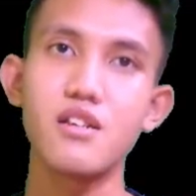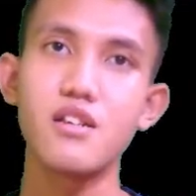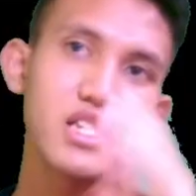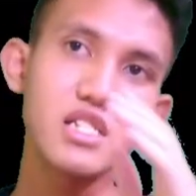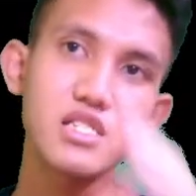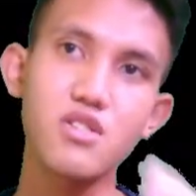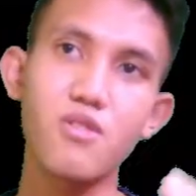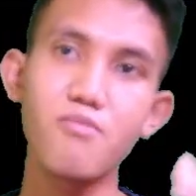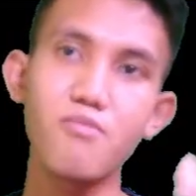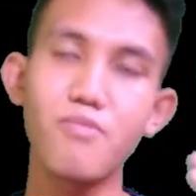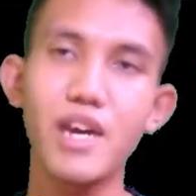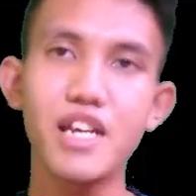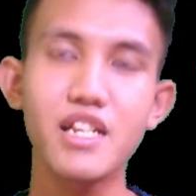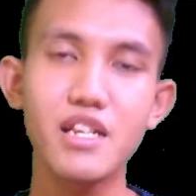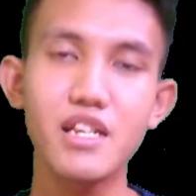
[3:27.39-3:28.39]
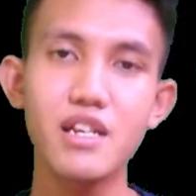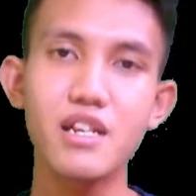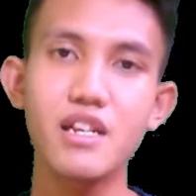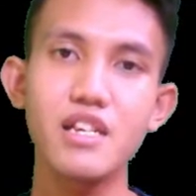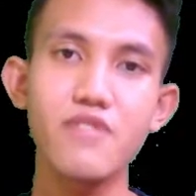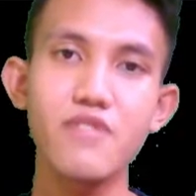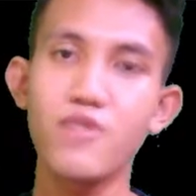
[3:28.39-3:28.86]
So we just
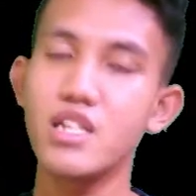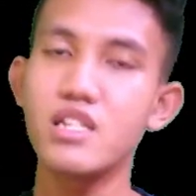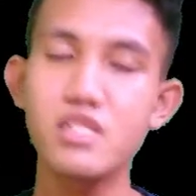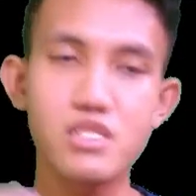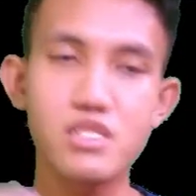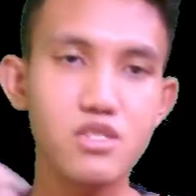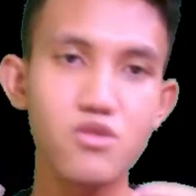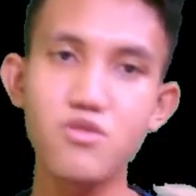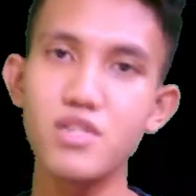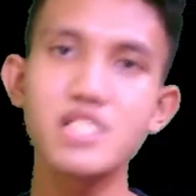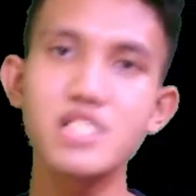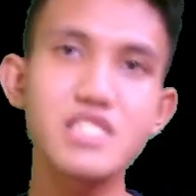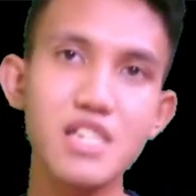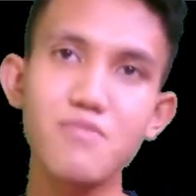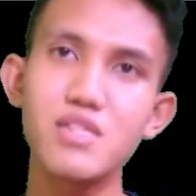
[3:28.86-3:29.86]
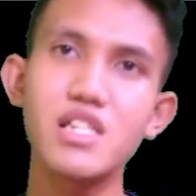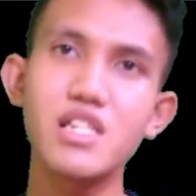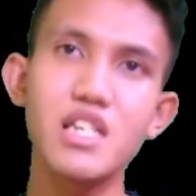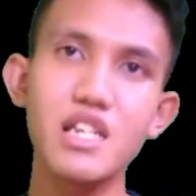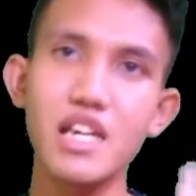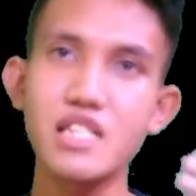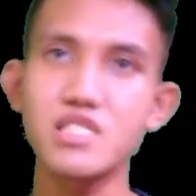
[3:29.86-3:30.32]
do the same
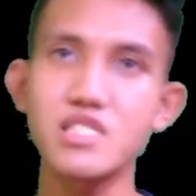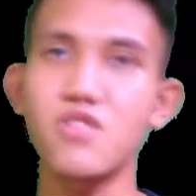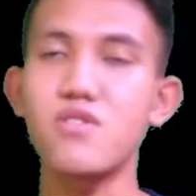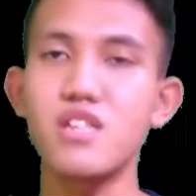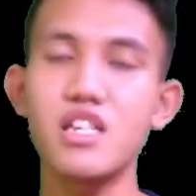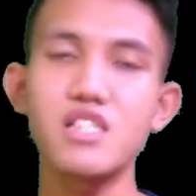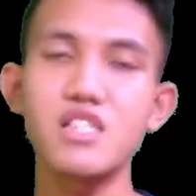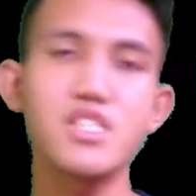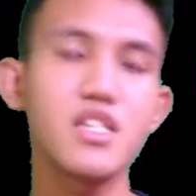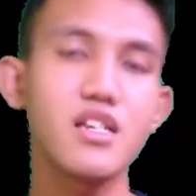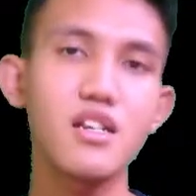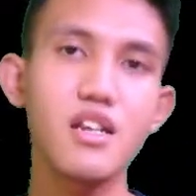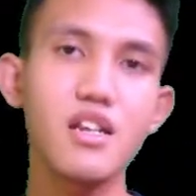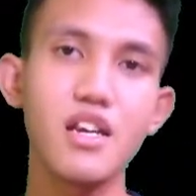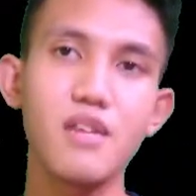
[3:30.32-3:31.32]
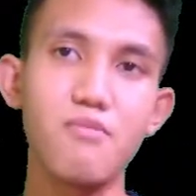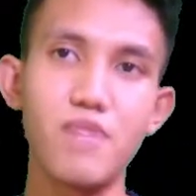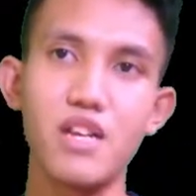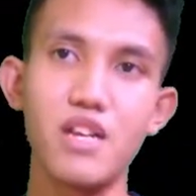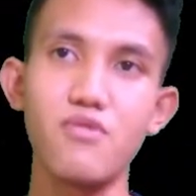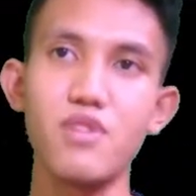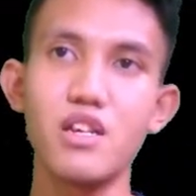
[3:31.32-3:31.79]
thing as conjunction,
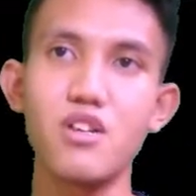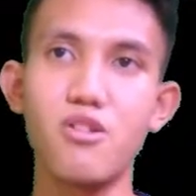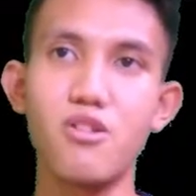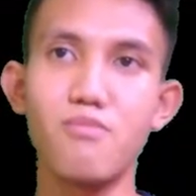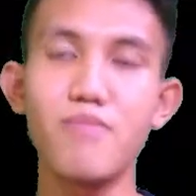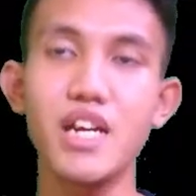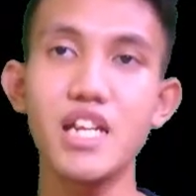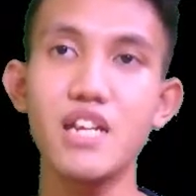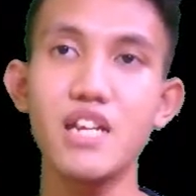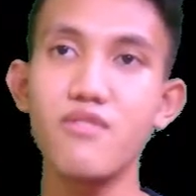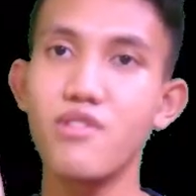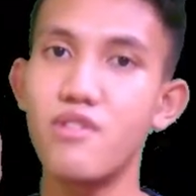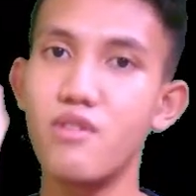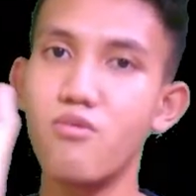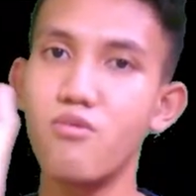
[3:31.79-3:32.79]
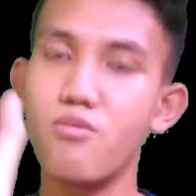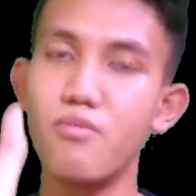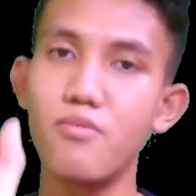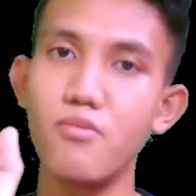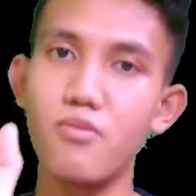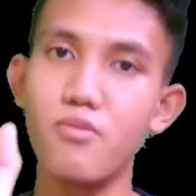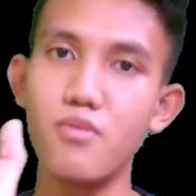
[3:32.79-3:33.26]
but we combine it with the